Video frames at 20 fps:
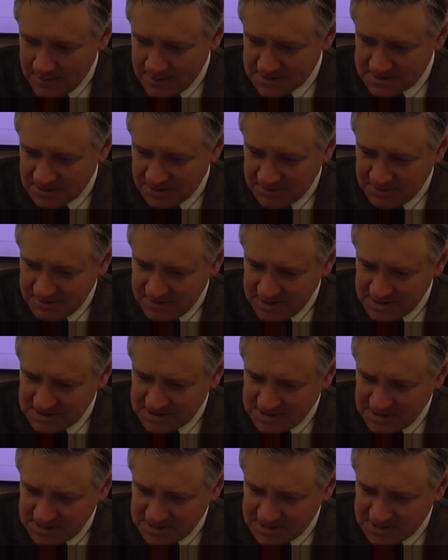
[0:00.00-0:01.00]
So in
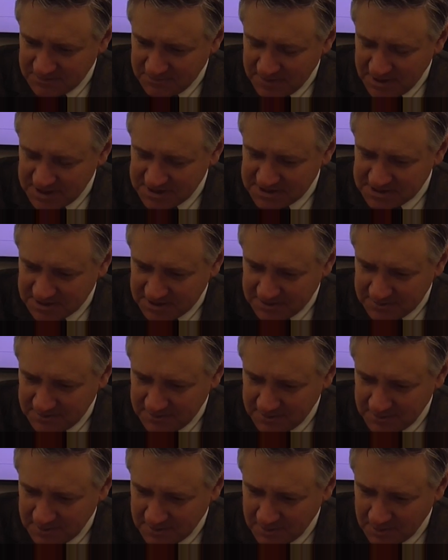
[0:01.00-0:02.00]
this
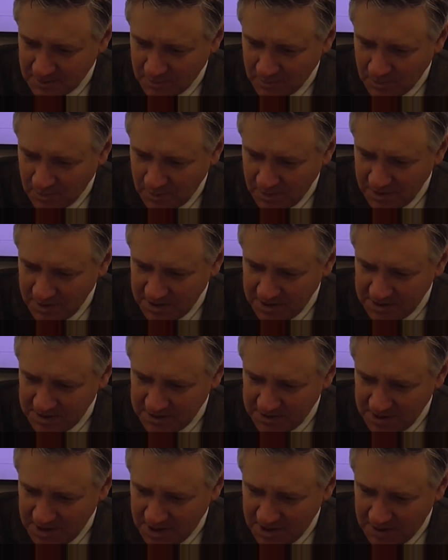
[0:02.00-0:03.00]
situation, we're going to
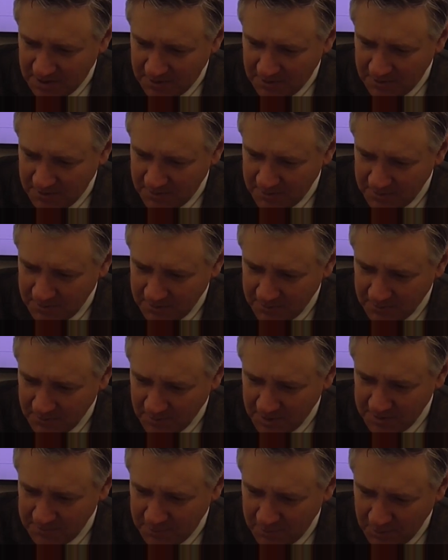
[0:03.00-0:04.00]
know
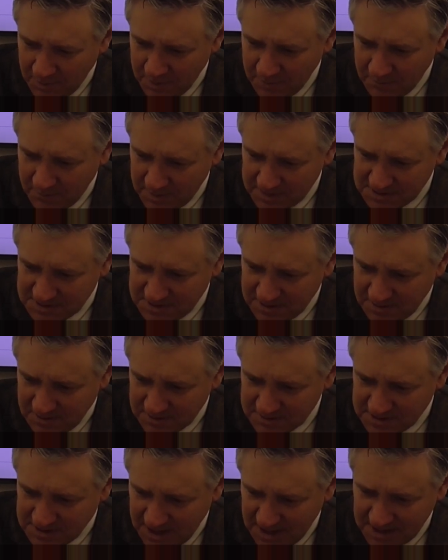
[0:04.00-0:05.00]

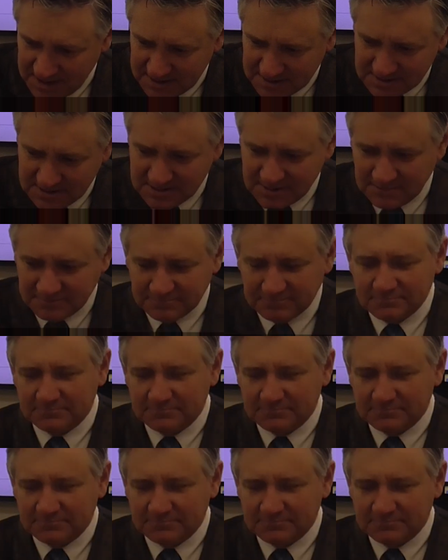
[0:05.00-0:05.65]
1.10 seconds.